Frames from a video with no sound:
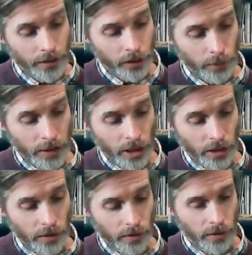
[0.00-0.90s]
So we
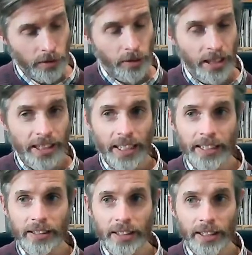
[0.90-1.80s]
know E, A,
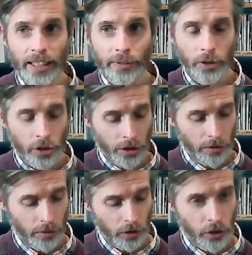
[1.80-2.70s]
and D are now in
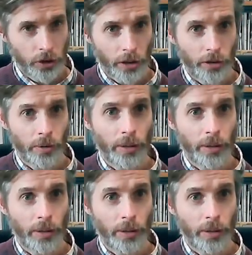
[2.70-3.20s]
tune. So.